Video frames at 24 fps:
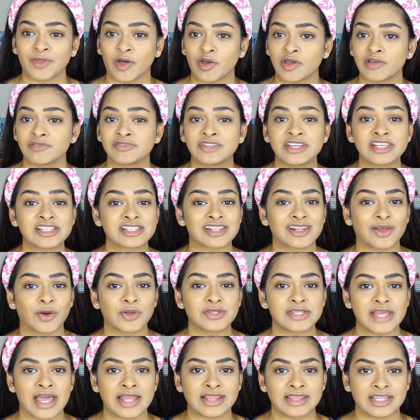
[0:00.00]
Now if these
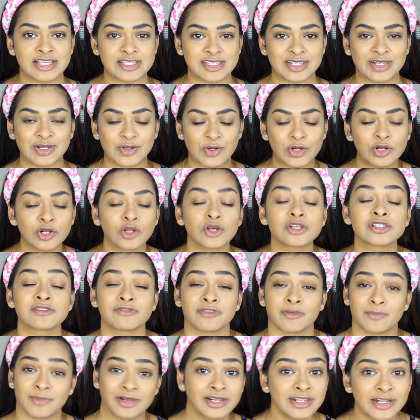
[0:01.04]
clothes and this look
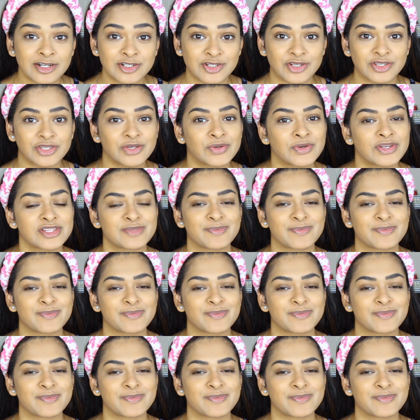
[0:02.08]
looks familiar to you,